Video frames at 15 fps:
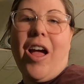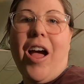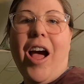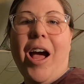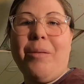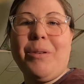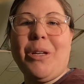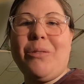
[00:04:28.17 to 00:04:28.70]

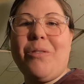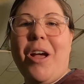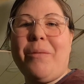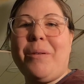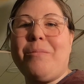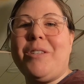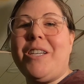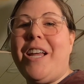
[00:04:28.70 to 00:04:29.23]
I'm gonna wrap
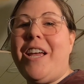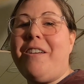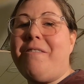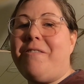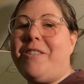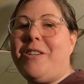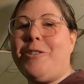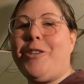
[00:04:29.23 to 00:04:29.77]
up today
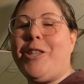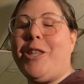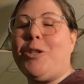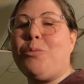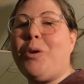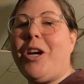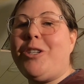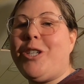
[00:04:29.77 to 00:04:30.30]
finishing this
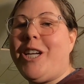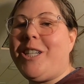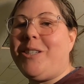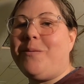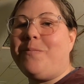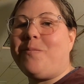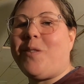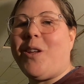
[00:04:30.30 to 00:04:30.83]
project.
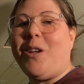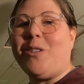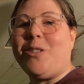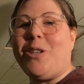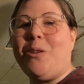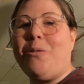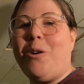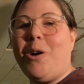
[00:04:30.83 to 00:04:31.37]
I'll
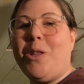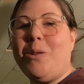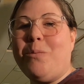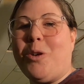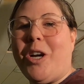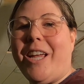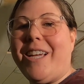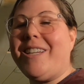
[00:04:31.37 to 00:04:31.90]
see you all in the
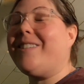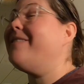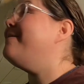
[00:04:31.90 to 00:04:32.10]
morning.